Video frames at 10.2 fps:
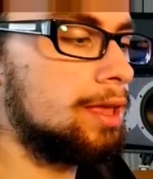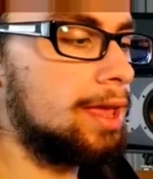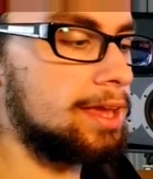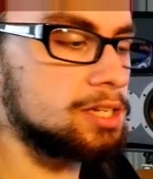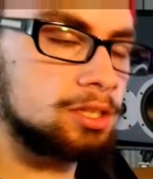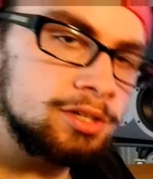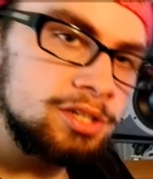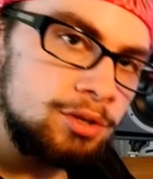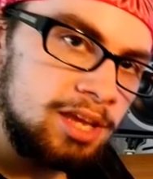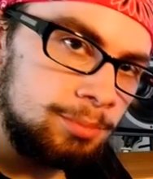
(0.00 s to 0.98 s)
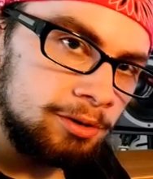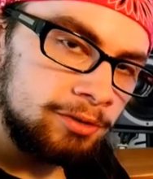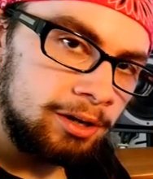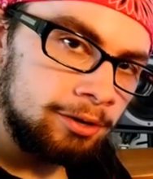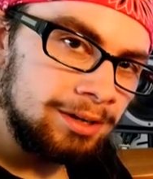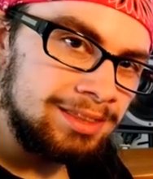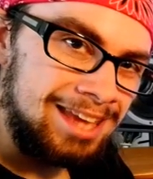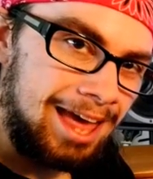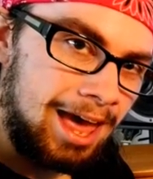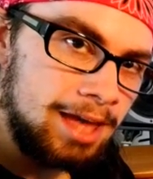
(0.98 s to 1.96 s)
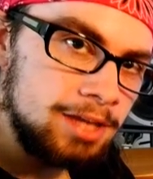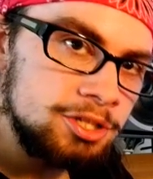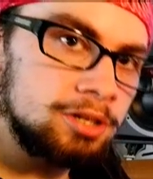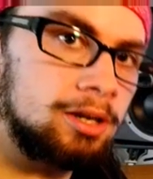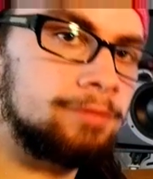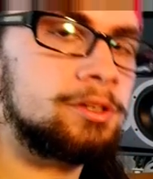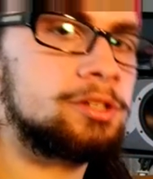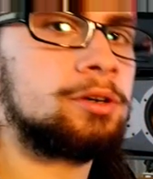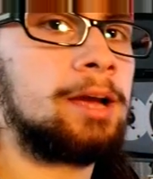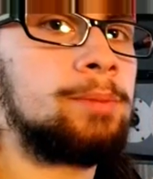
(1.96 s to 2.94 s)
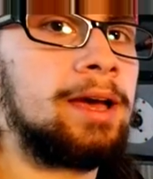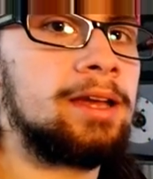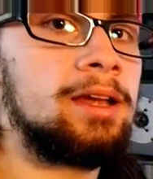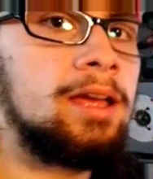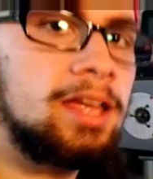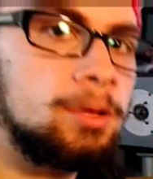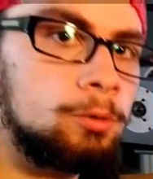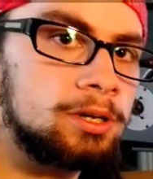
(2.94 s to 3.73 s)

and as long as you keep your finger at the edge of the trackpad, it will